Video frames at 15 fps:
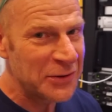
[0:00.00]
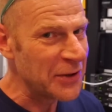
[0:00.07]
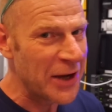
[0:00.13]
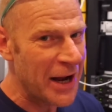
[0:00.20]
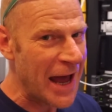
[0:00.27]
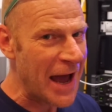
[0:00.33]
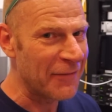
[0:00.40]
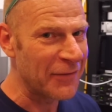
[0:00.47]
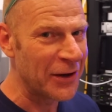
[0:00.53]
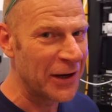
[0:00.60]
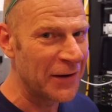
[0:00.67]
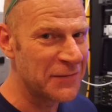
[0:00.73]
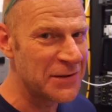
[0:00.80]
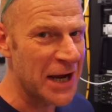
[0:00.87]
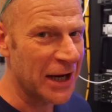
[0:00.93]
do not have a lot
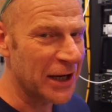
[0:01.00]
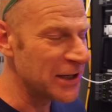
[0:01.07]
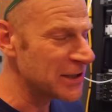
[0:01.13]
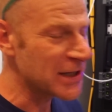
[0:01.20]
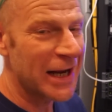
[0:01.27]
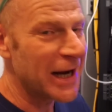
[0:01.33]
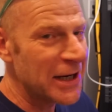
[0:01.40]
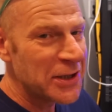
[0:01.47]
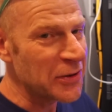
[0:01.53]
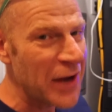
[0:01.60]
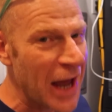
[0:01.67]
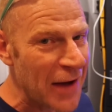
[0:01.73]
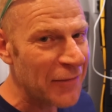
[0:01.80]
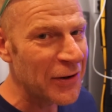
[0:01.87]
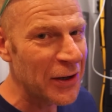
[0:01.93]
of jackets, and I don't
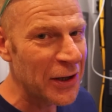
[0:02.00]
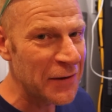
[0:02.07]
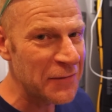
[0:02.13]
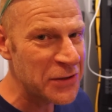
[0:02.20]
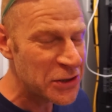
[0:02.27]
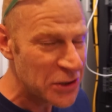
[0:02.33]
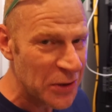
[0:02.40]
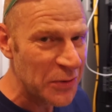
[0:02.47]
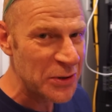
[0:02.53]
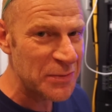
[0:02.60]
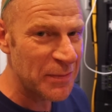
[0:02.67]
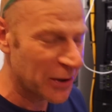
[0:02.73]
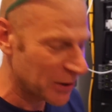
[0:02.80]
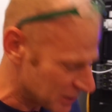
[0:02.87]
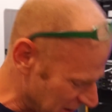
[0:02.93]
have a lot of shoes
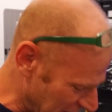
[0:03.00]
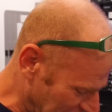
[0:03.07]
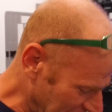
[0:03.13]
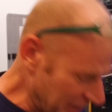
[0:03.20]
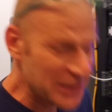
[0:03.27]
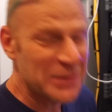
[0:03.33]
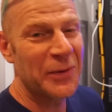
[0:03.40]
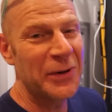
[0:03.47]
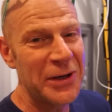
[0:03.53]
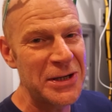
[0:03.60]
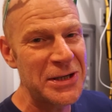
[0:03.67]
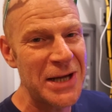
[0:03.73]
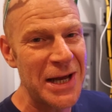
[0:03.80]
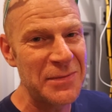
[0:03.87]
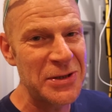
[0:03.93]
because I always wear the
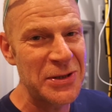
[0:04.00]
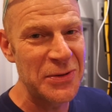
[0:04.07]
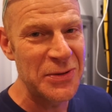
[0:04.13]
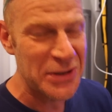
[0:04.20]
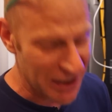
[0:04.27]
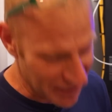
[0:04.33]
same shoes,